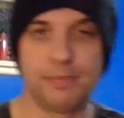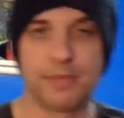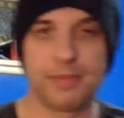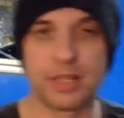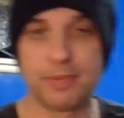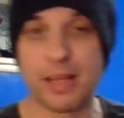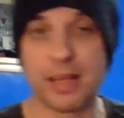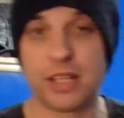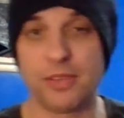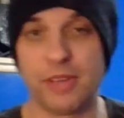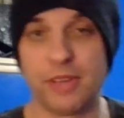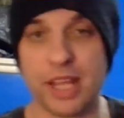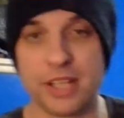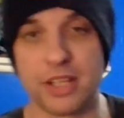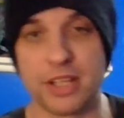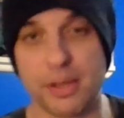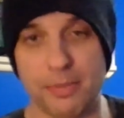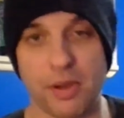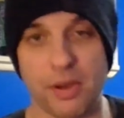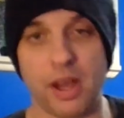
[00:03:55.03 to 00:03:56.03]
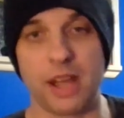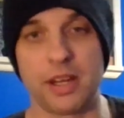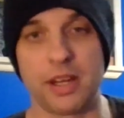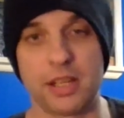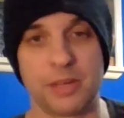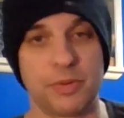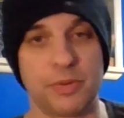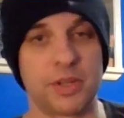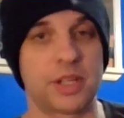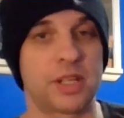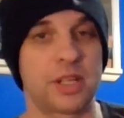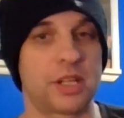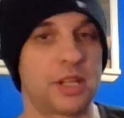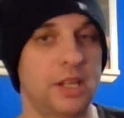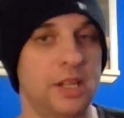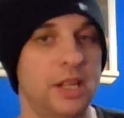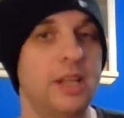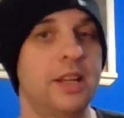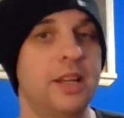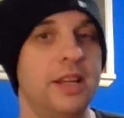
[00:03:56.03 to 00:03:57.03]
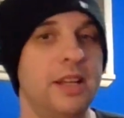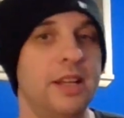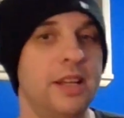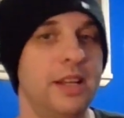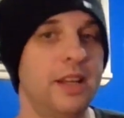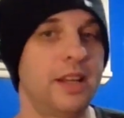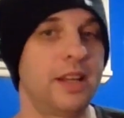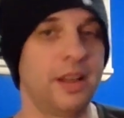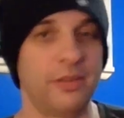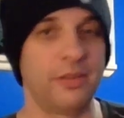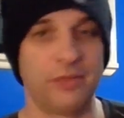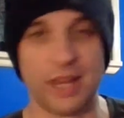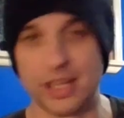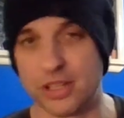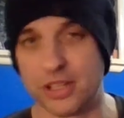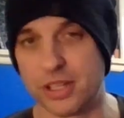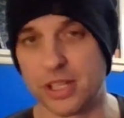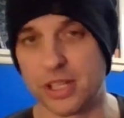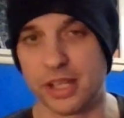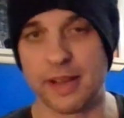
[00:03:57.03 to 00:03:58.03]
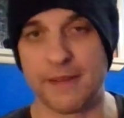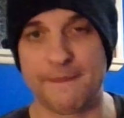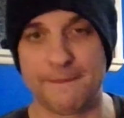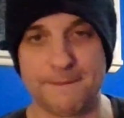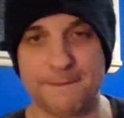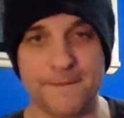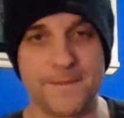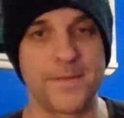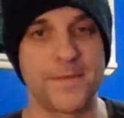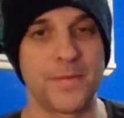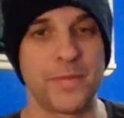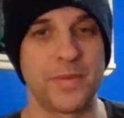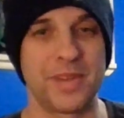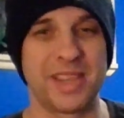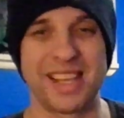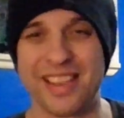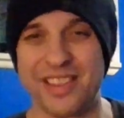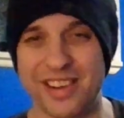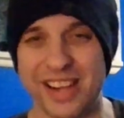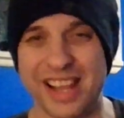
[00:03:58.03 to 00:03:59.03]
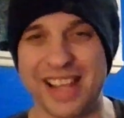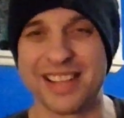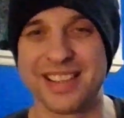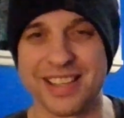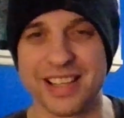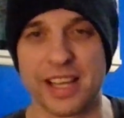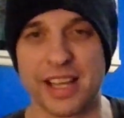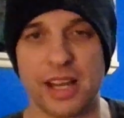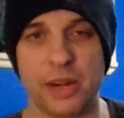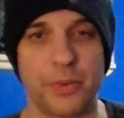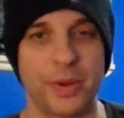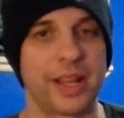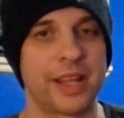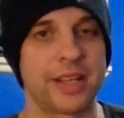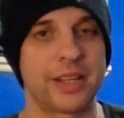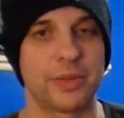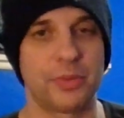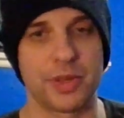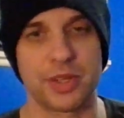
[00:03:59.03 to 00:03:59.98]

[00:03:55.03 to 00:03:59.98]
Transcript: expensive lens I bought, which eventually, with the other lenses, I kind of realized it